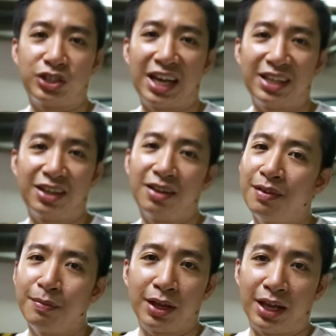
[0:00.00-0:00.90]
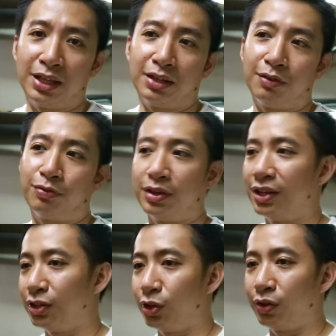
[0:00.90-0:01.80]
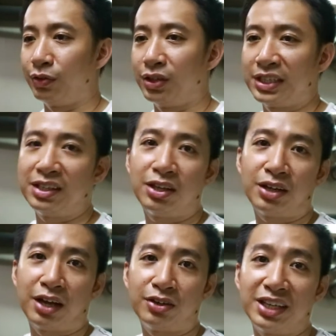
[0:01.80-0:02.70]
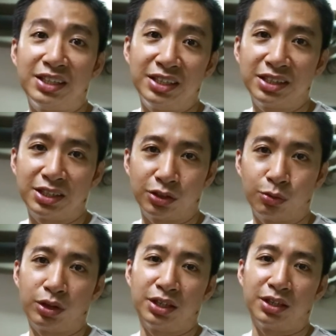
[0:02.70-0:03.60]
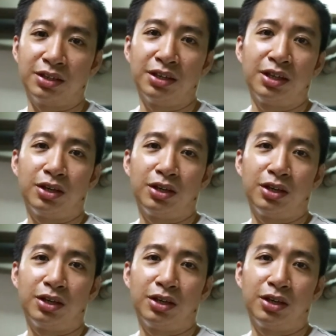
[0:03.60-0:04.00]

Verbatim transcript: channel. And if you know, if there's any other ideas that you wanna,